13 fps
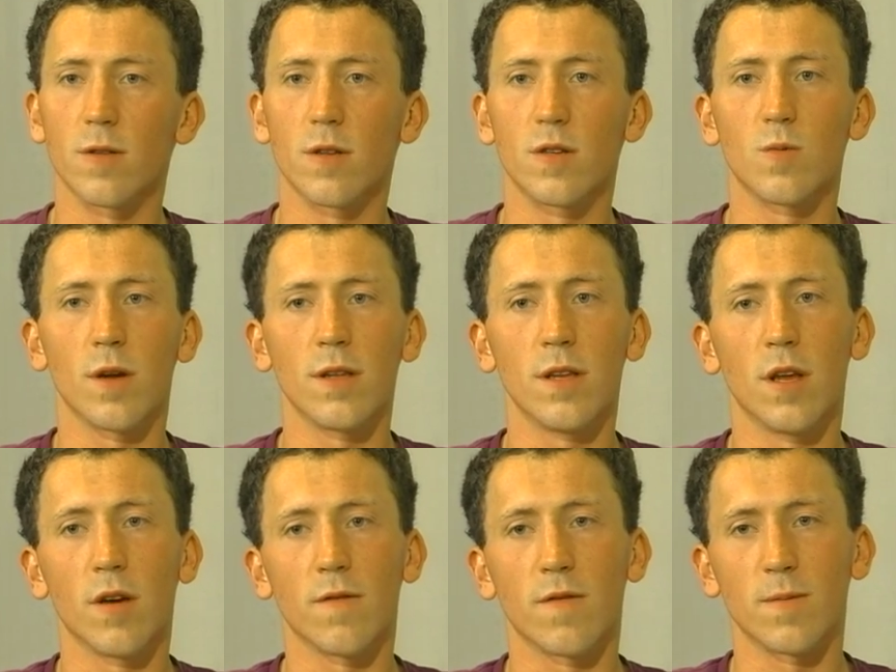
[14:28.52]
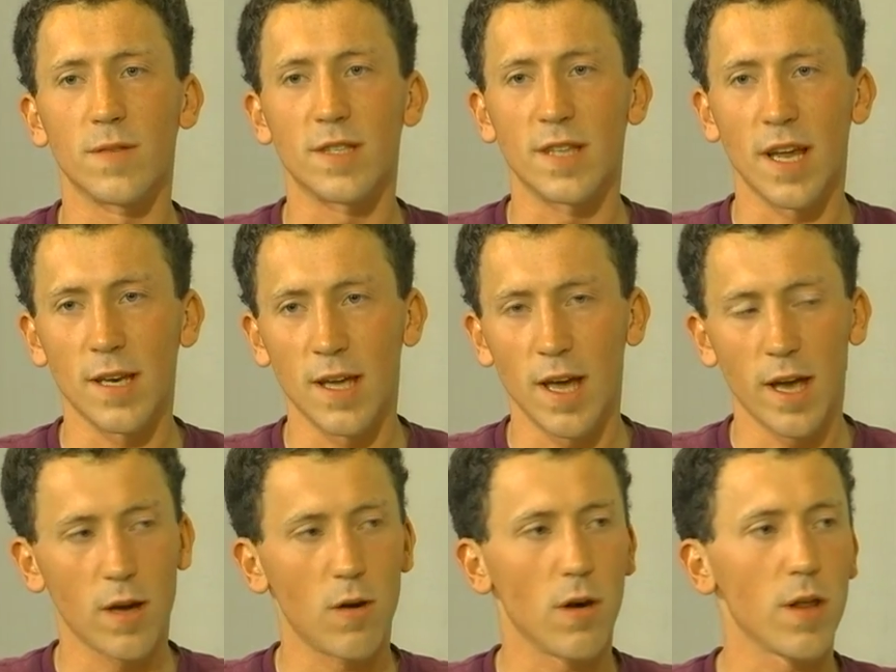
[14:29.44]
There's one, you know, from San
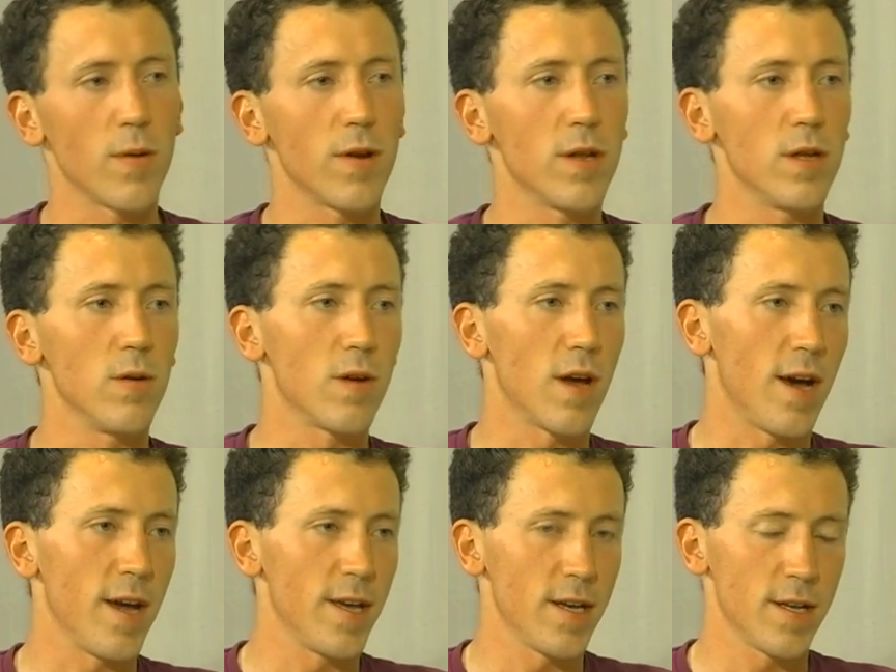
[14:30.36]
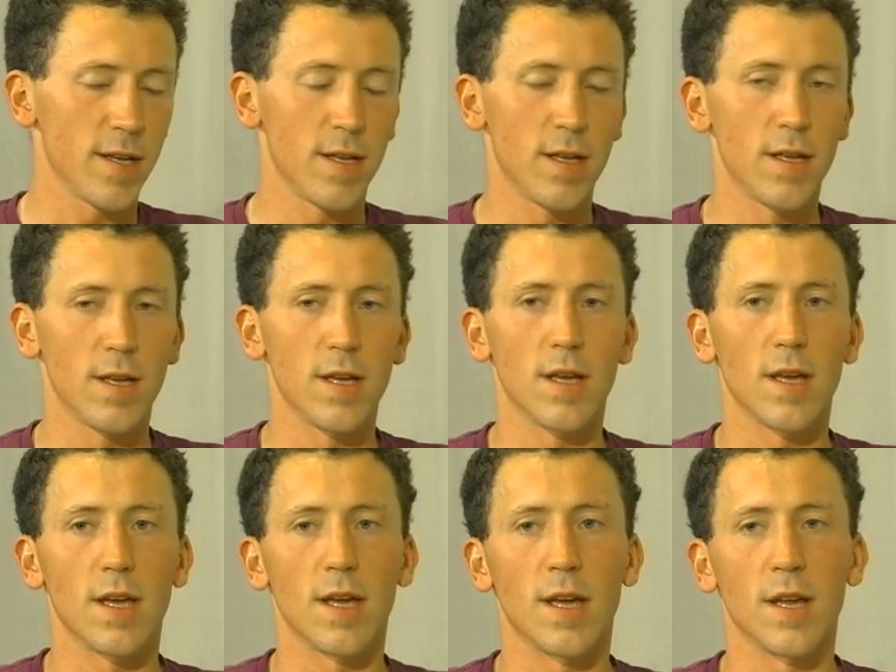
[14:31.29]
Diego all the way to Ukiah,
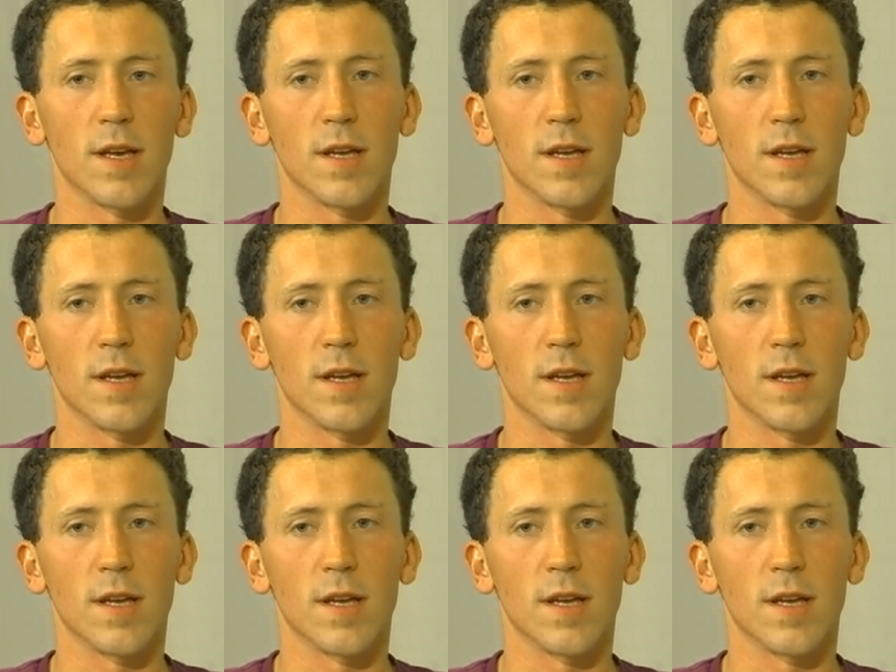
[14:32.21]
uh -huh.